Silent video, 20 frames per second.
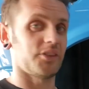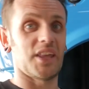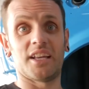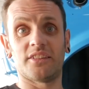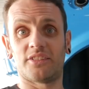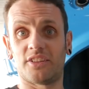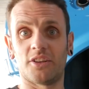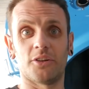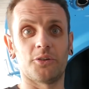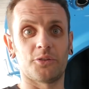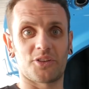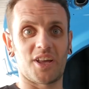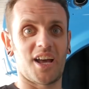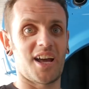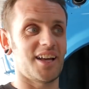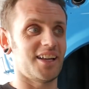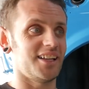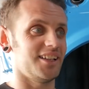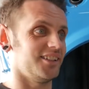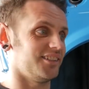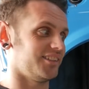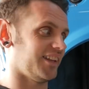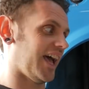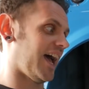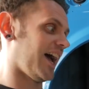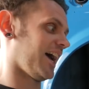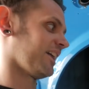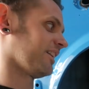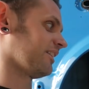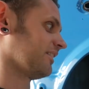thanks to those guys,
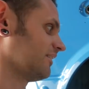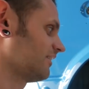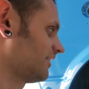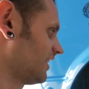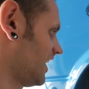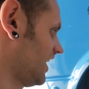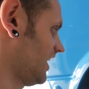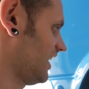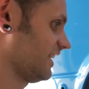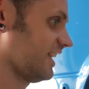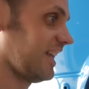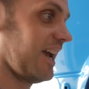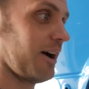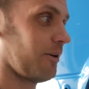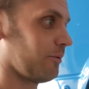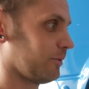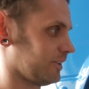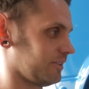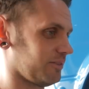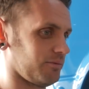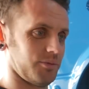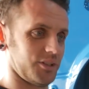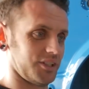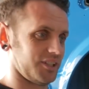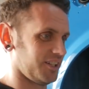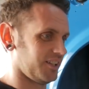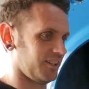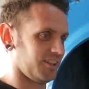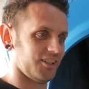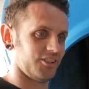and yeah, we're
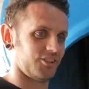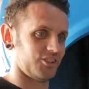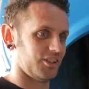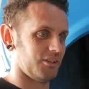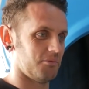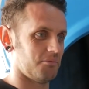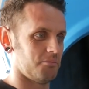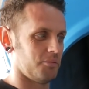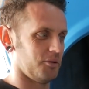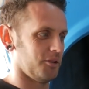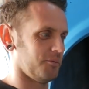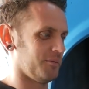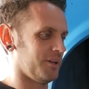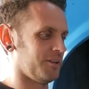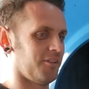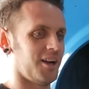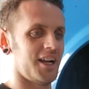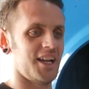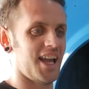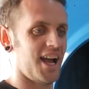gonna literally put them in right